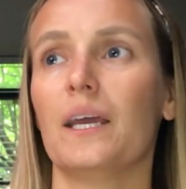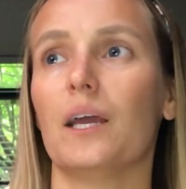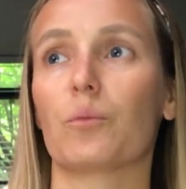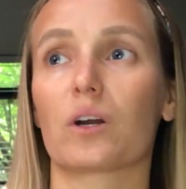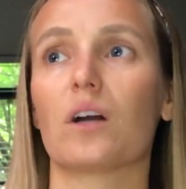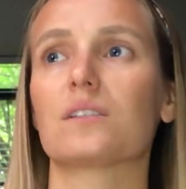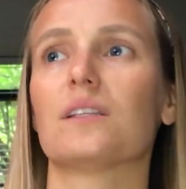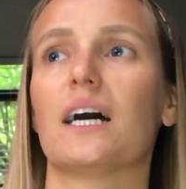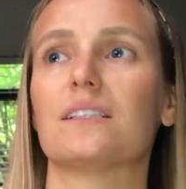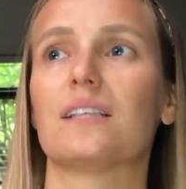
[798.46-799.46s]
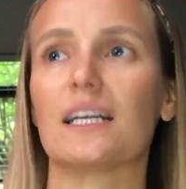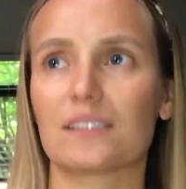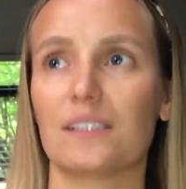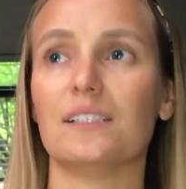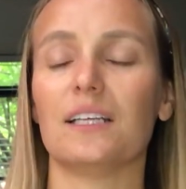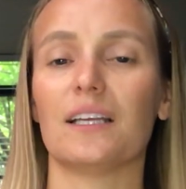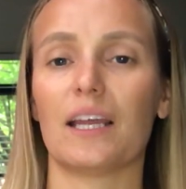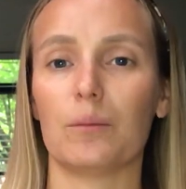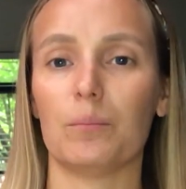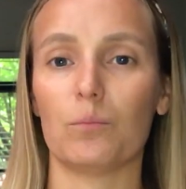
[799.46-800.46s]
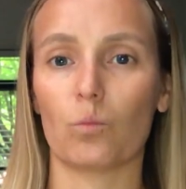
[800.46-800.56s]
in regards to that, is that's the DNA